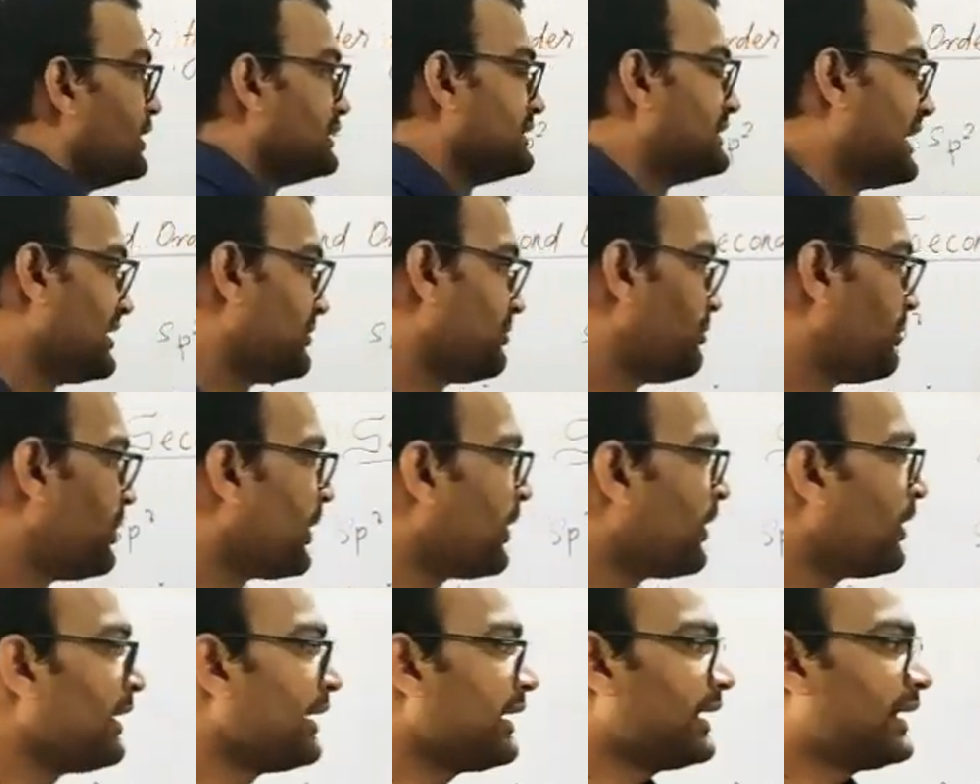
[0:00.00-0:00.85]
that
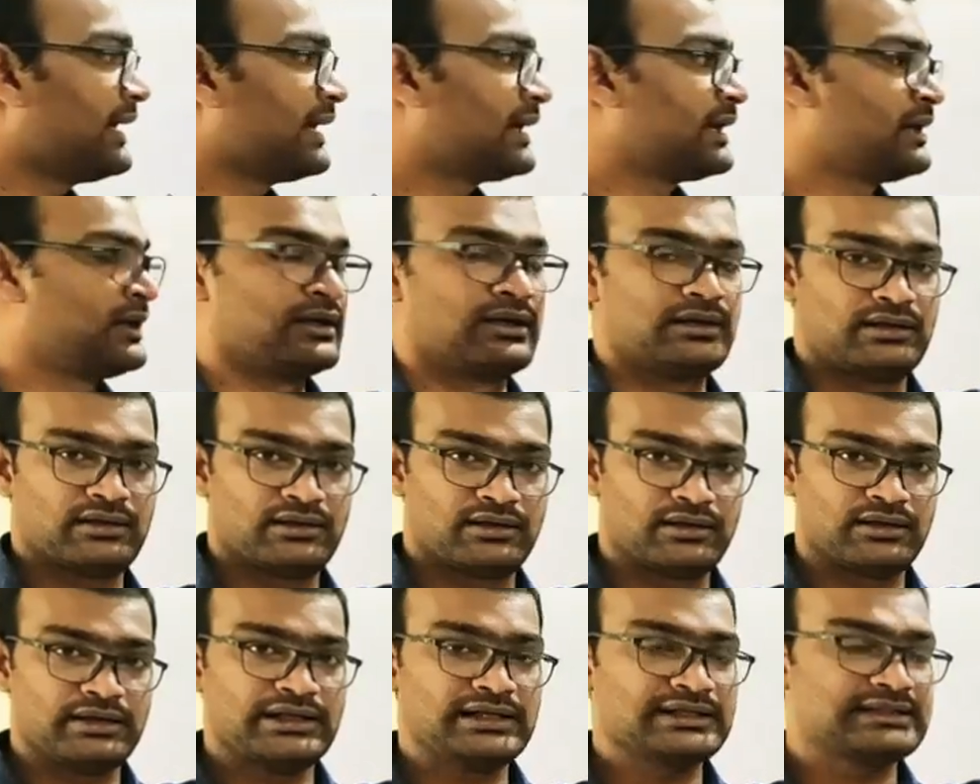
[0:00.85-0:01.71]
bond
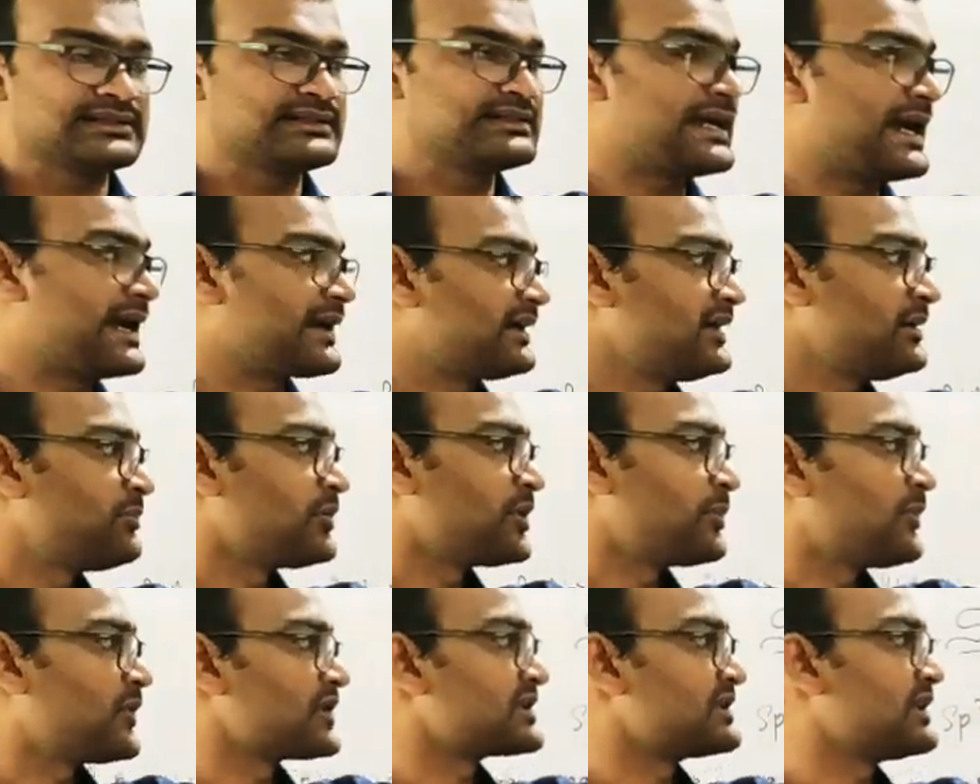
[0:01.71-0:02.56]
angle is directly
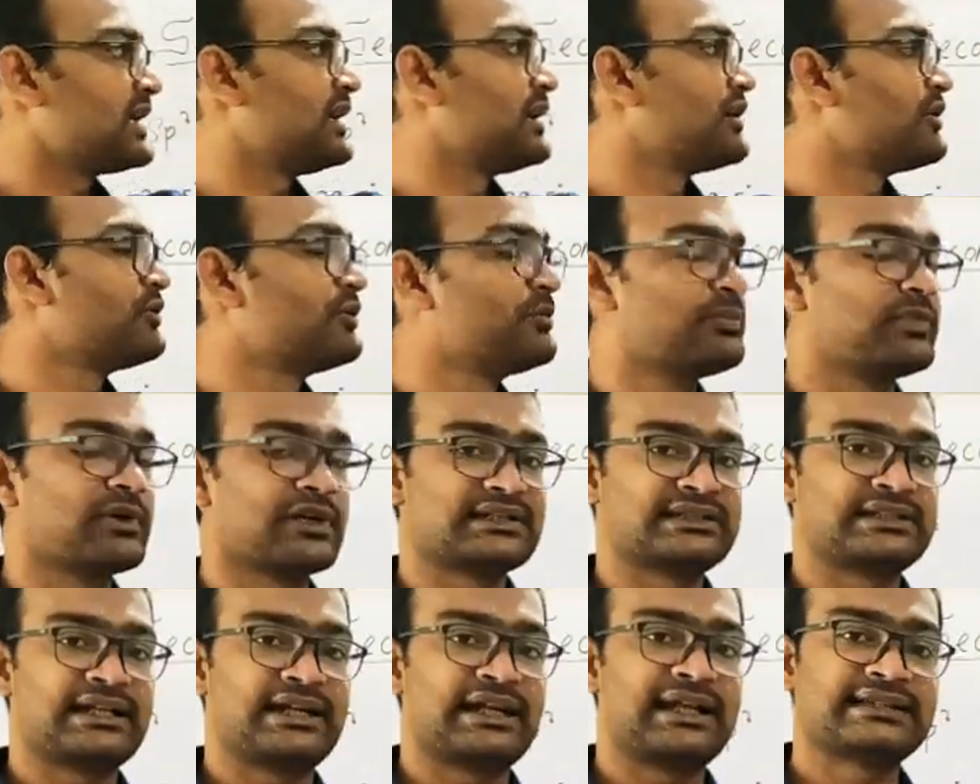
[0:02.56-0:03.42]
proportional to
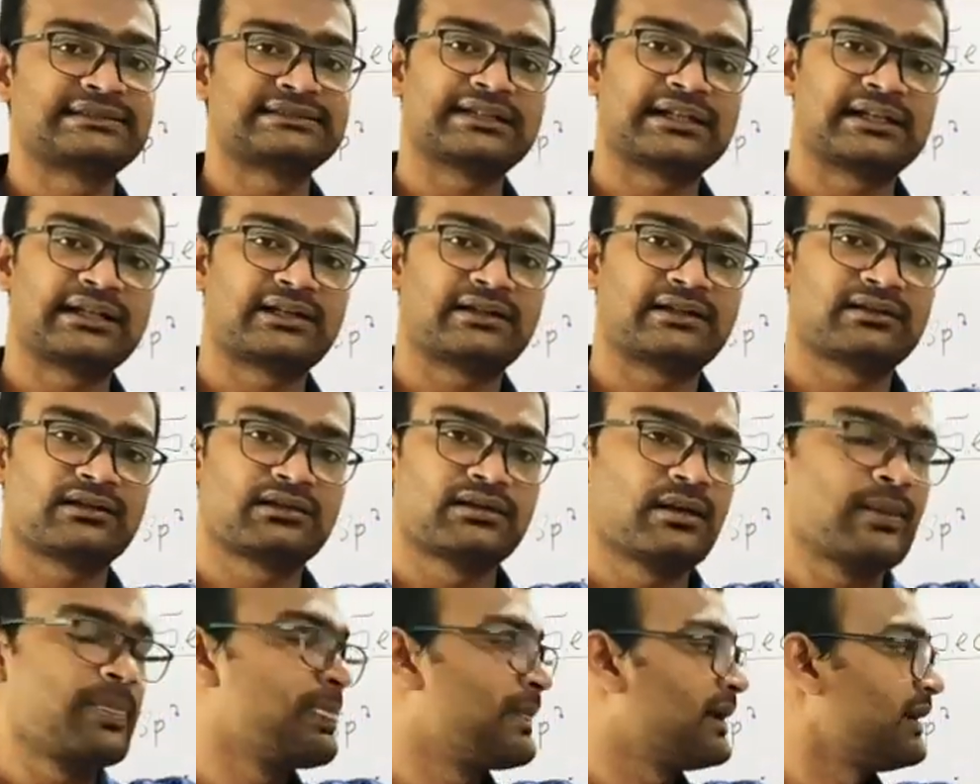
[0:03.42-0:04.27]
percent s character
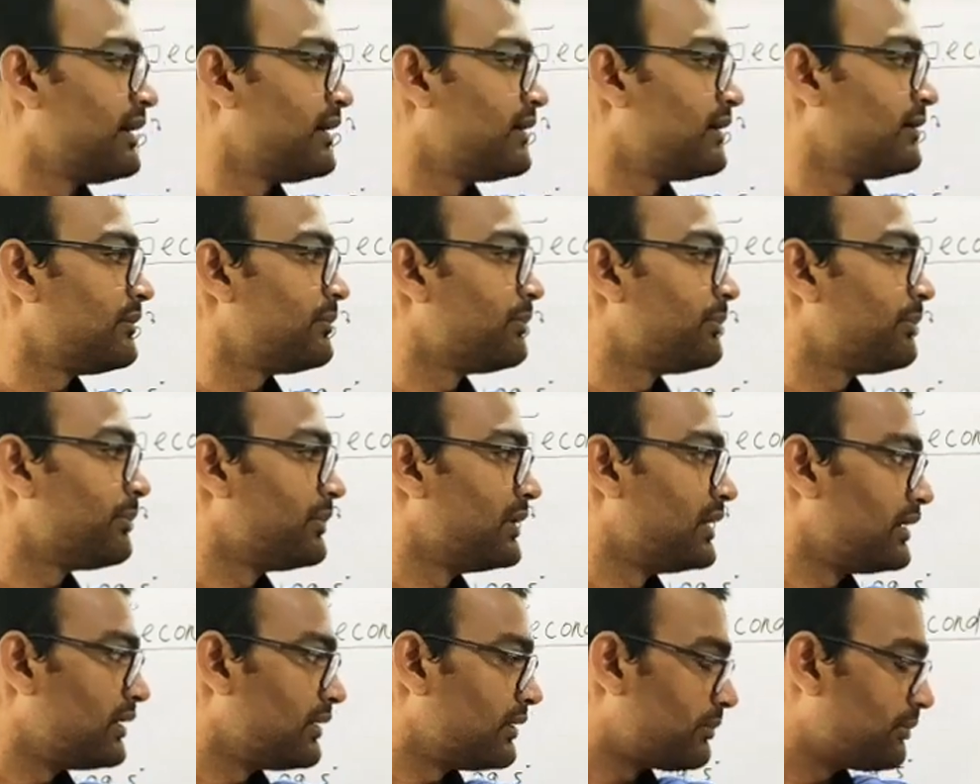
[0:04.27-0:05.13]
and
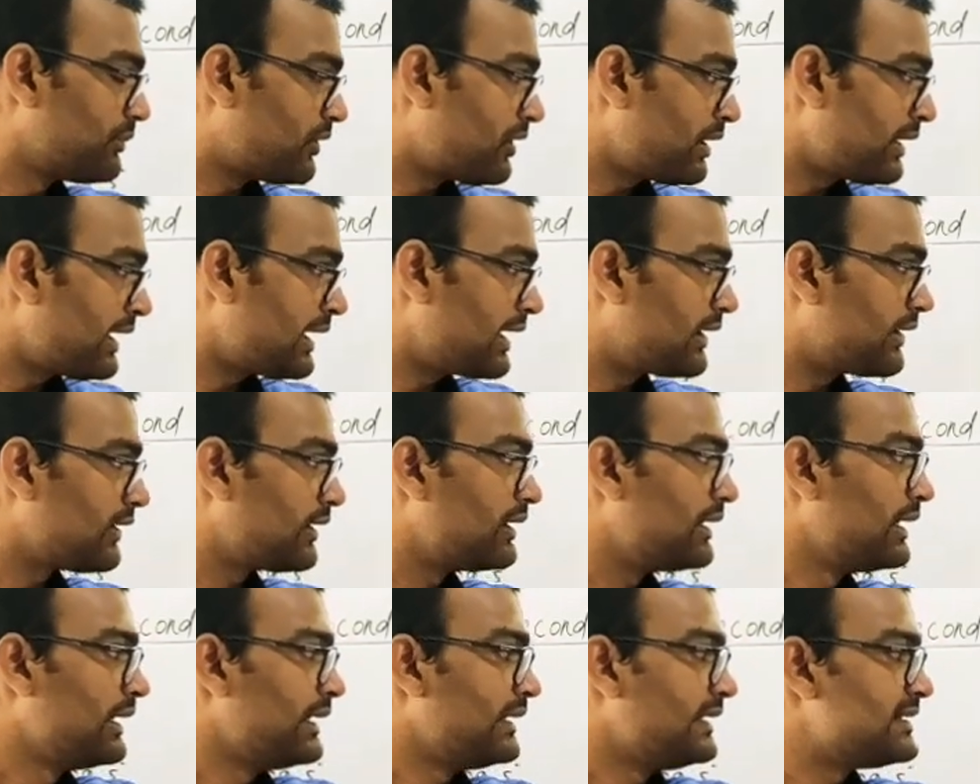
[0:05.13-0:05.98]
bond
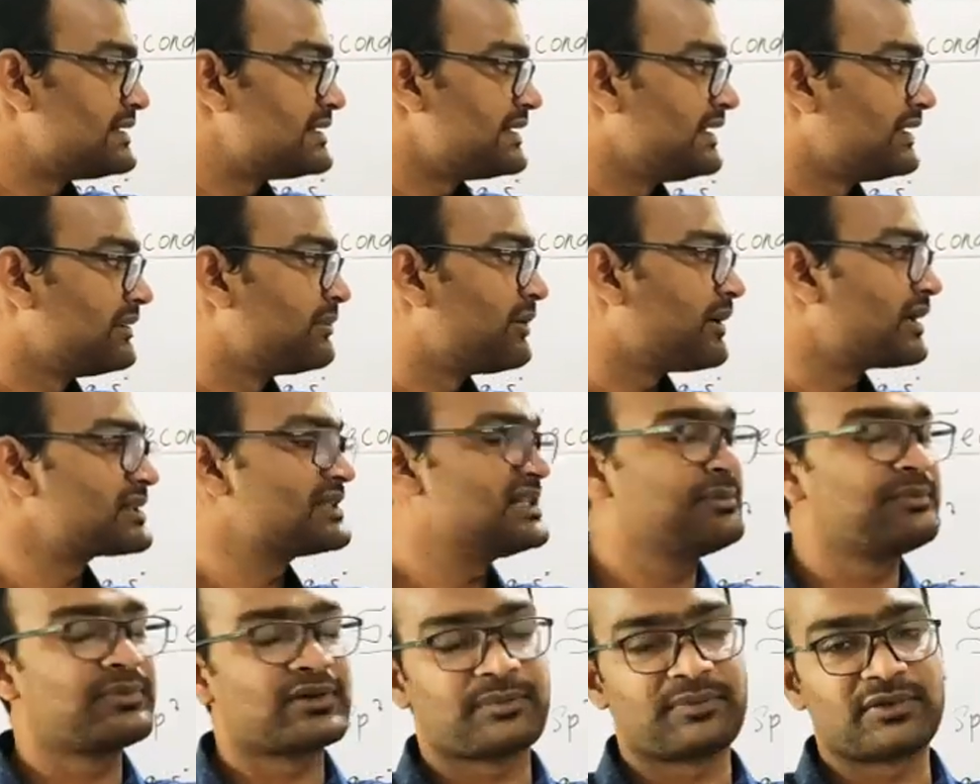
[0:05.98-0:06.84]
angle is inversely
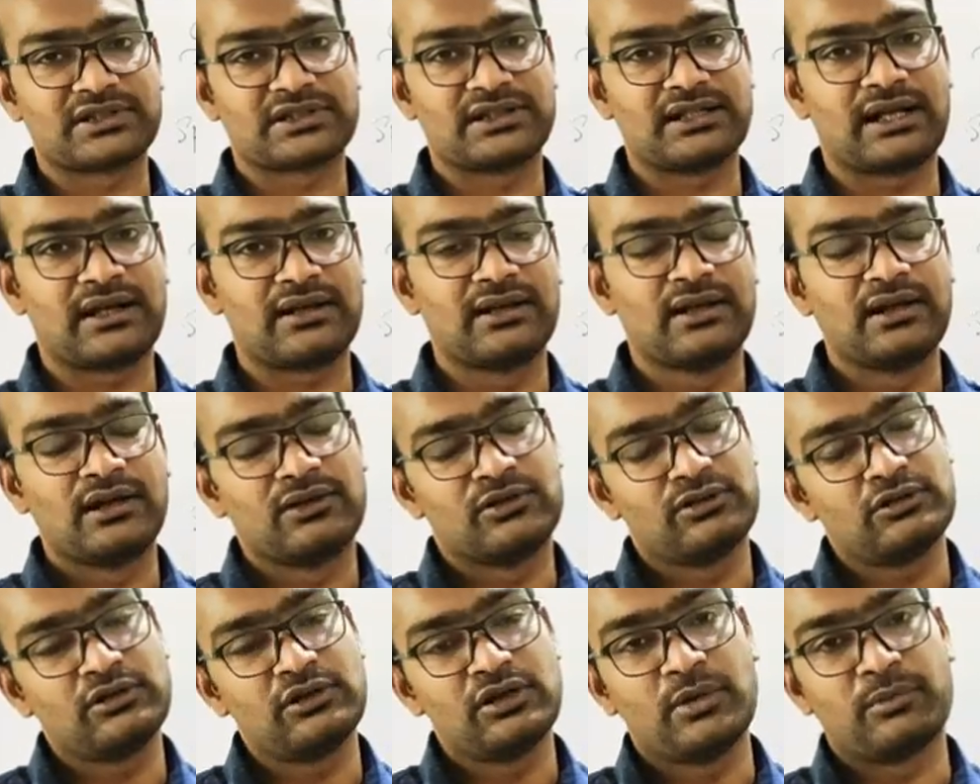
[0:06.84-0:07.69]
proportional
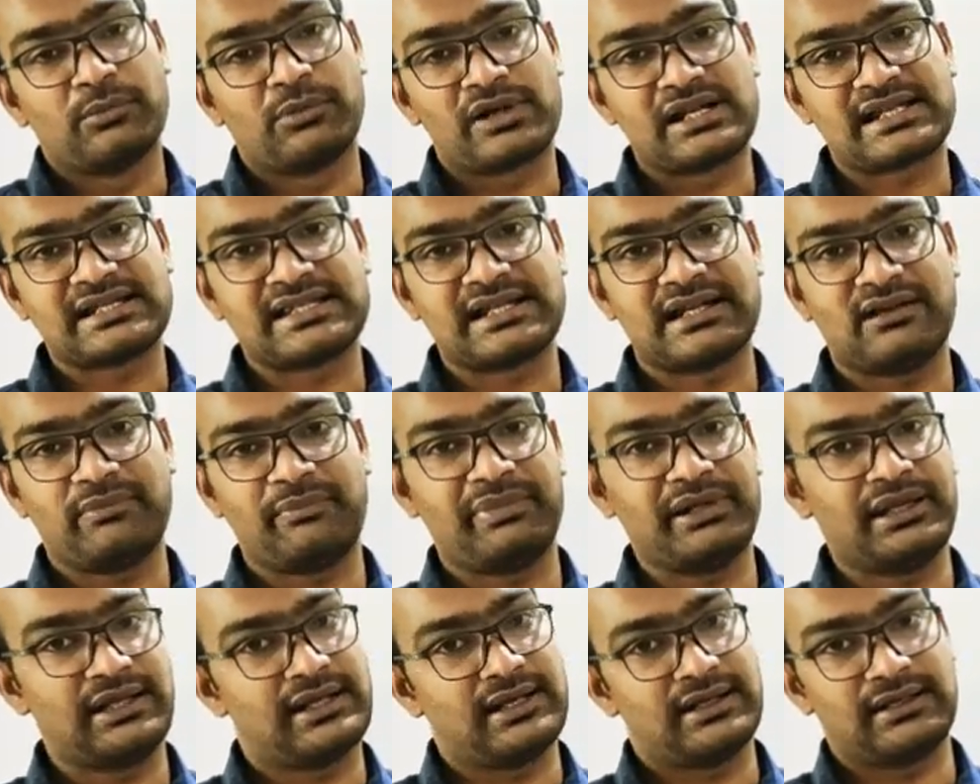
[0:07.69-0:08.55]
to percent
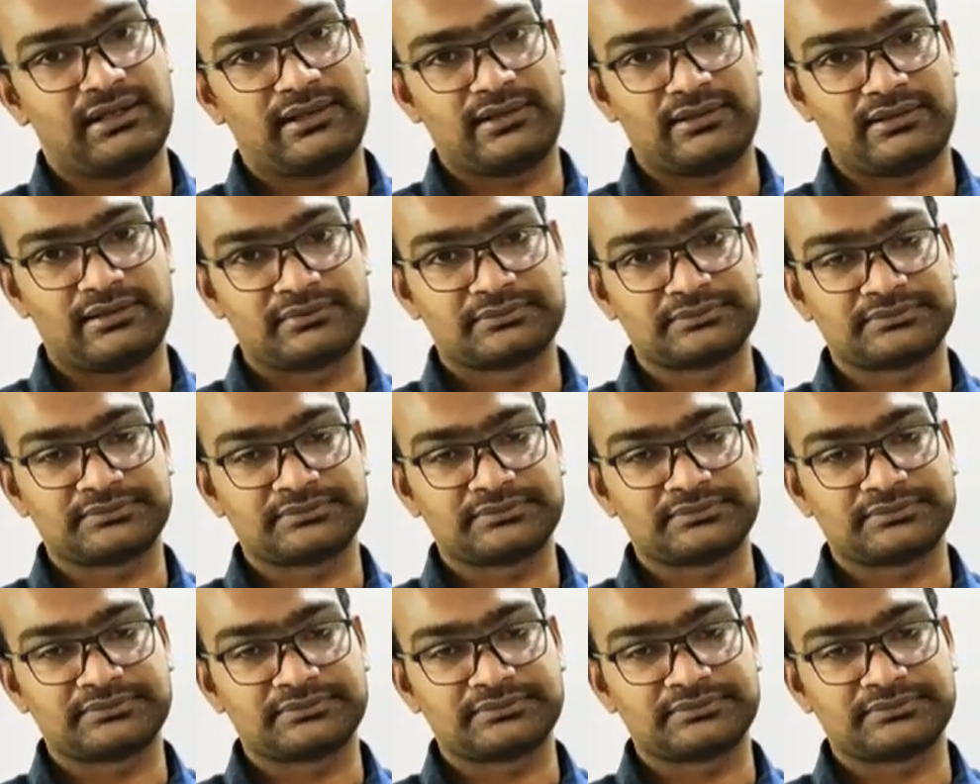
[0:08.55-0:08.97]
p character.